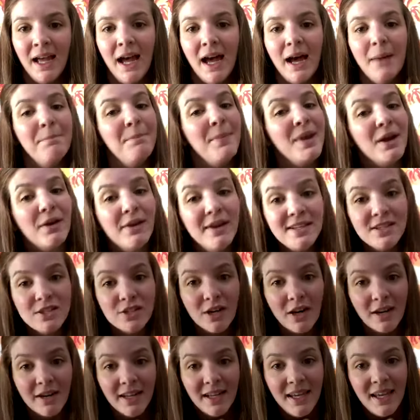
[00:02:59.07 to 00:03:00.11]
Mary
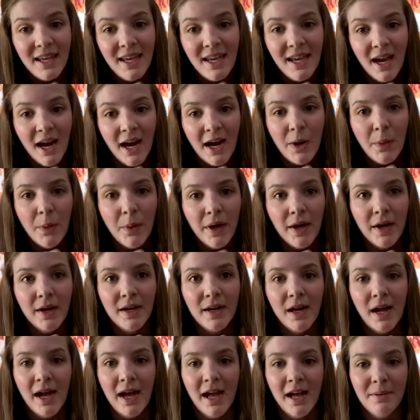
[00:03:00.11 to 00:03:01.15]
Starnicki,
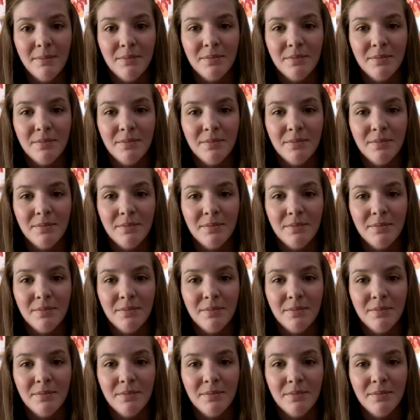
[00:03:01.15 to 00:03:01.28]
our